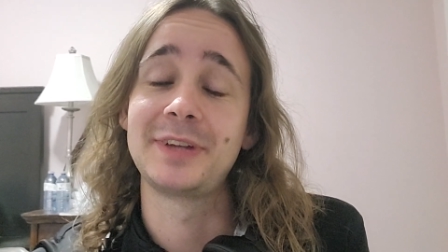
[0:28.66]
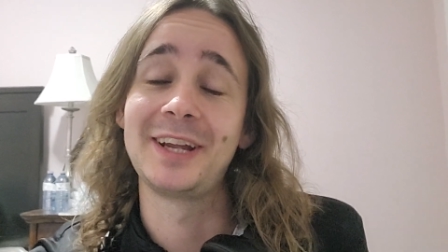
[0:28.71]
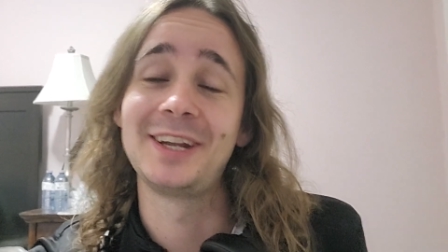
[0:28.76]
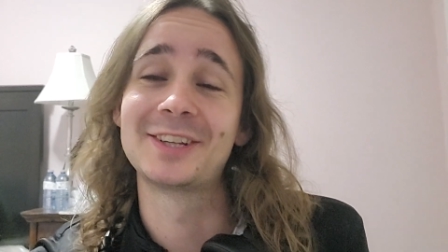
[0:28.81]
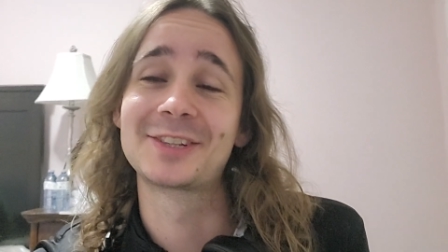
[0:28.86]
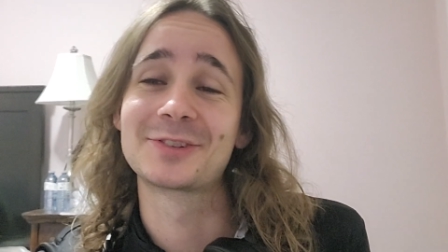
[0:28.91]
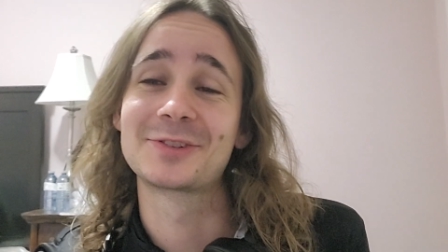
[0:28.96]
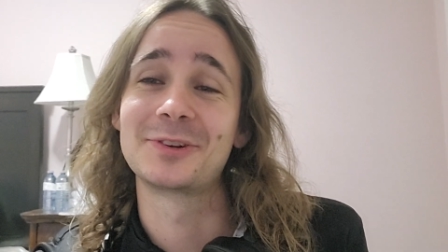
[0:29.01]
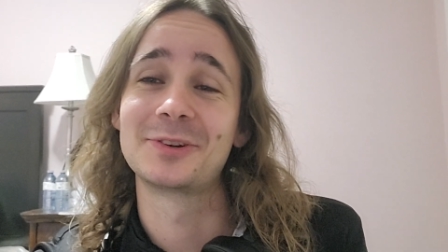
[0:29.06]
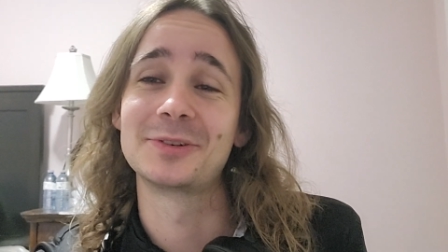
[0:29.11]

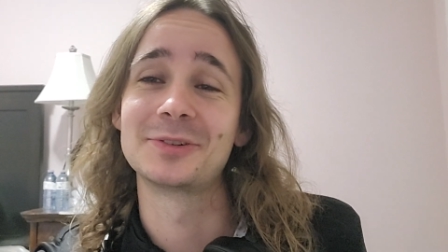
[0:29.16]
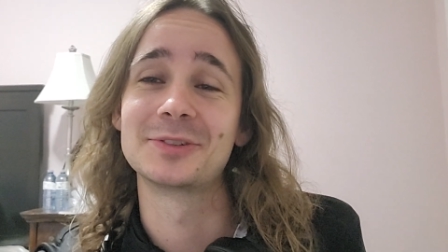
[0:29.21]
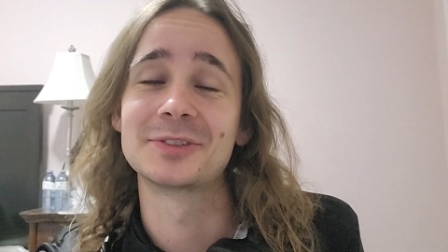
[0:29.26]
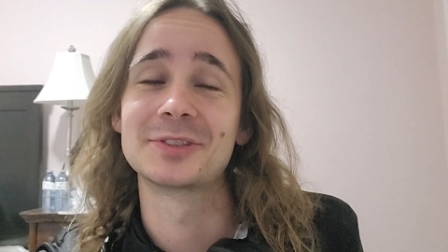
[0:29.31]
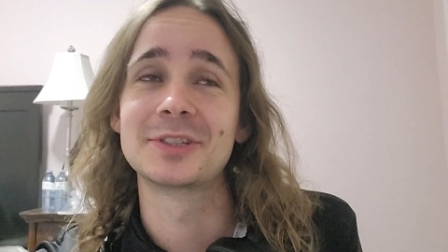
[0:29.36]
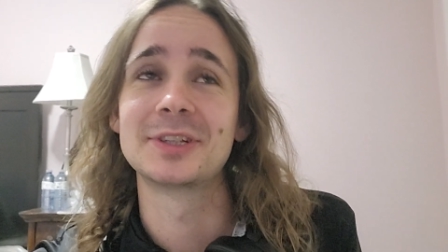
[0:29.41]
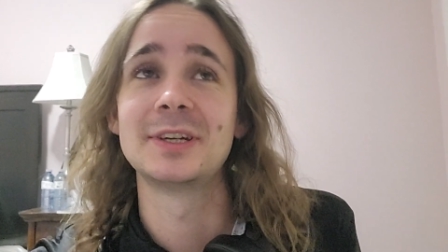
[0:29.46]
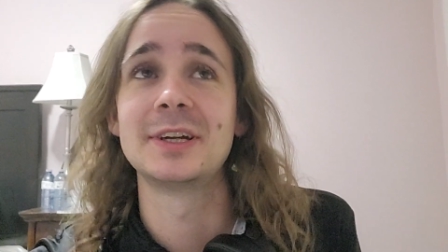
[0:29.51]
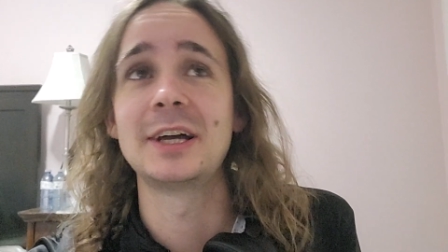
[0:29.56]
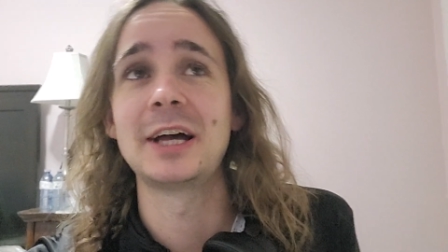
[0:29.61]
Danish
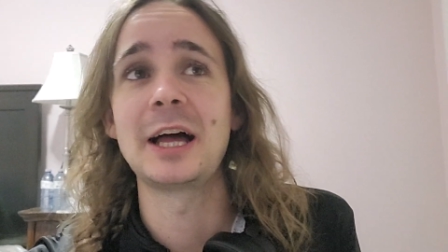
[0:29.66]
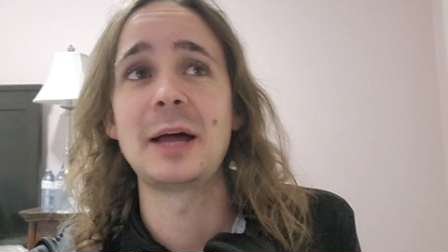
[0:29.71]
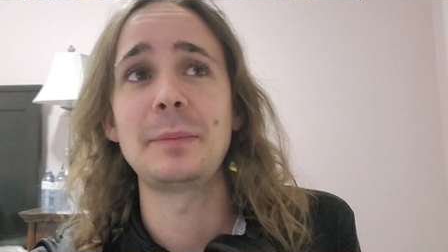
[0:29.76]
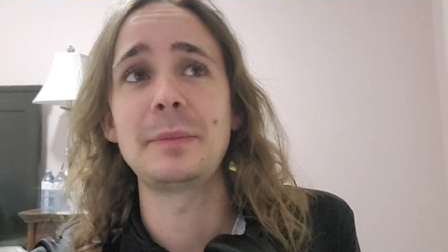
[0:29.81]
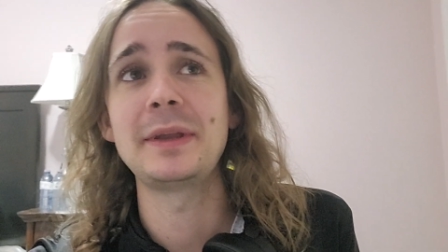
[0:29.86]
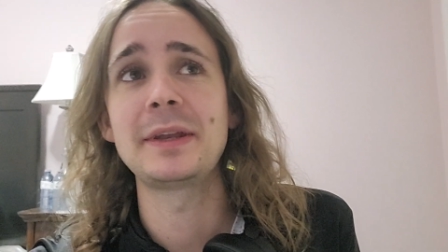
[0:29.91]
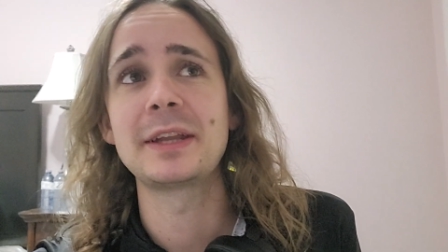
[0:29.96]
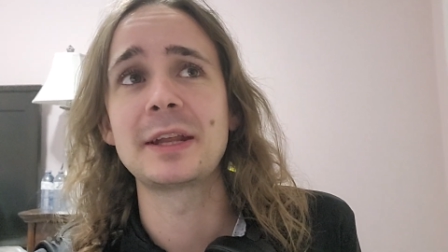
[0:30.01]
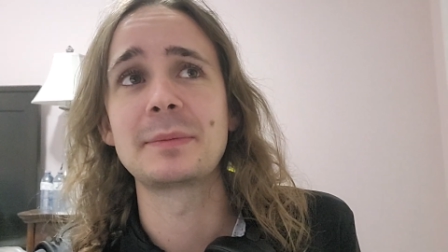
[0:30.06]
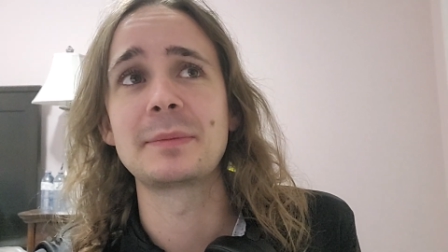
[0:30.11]
krones. I
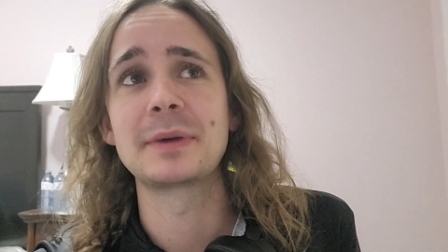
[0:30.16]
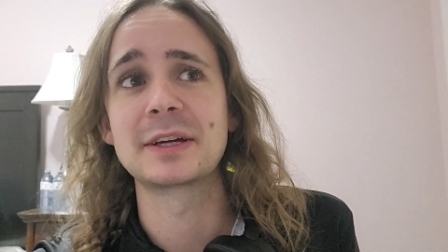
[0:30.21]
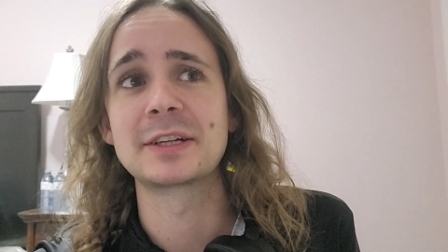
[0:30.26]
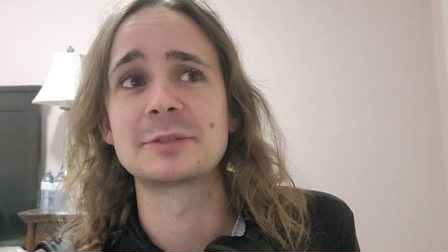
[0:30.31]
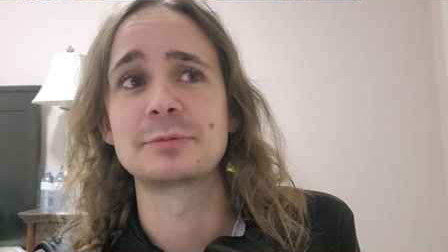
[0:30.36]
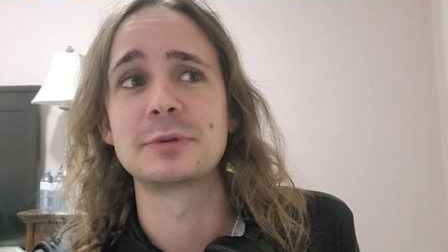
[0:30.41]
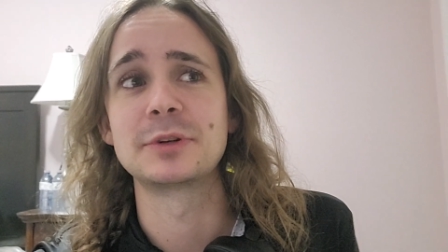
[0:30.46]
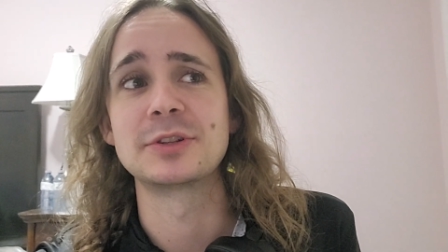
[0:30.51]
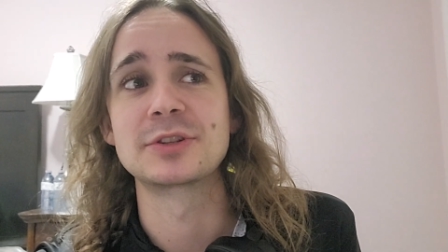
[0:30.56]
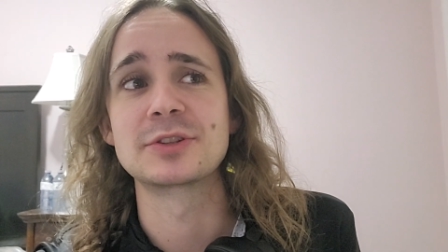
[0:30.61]
mean, Denmark is
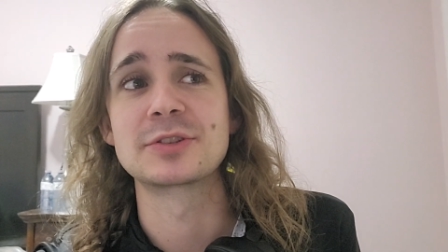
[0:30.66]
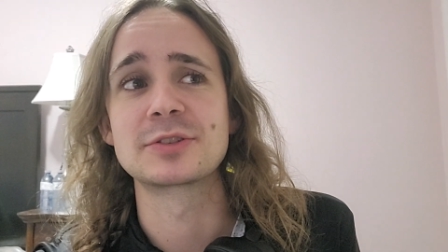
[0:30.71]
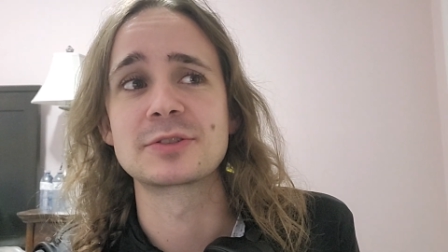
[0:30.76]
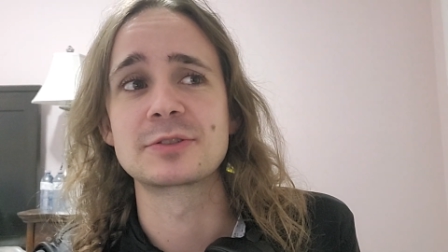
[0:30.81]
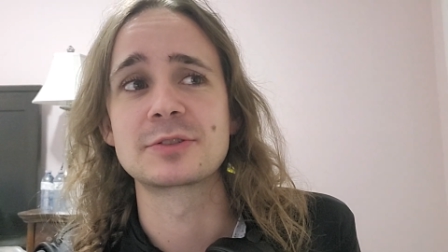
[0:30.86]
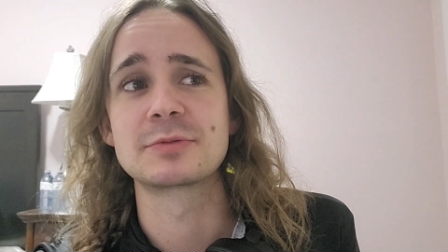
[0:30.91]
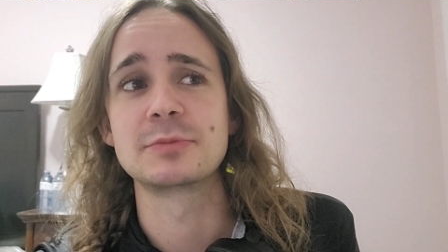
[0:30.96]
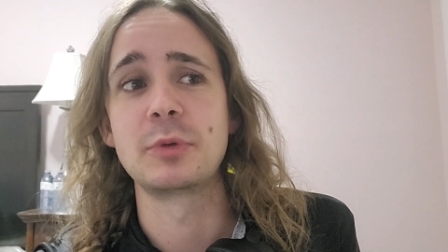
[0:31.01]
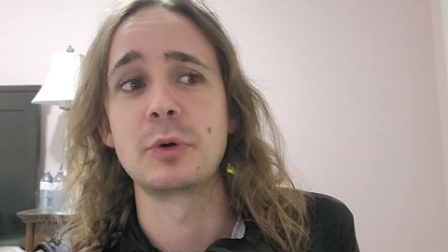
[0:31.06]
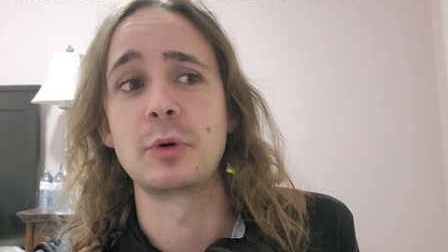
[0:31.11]
pretty
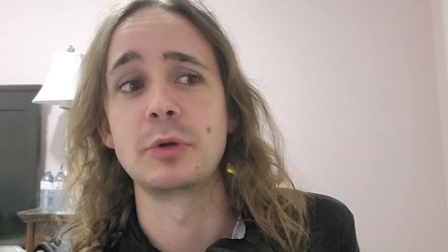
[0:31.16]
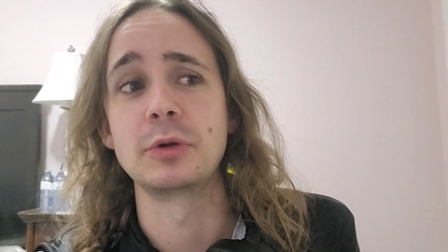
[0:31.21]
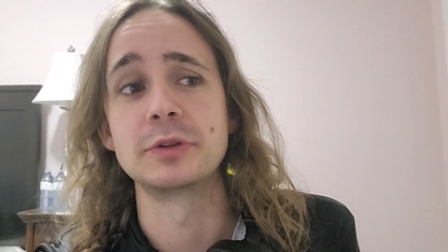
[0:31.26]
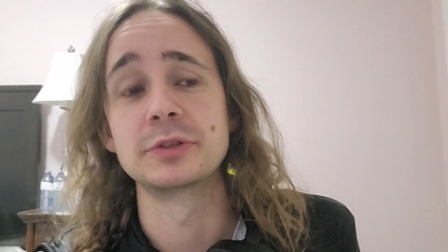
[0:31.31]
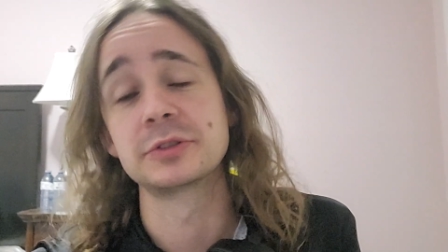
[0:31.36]
small,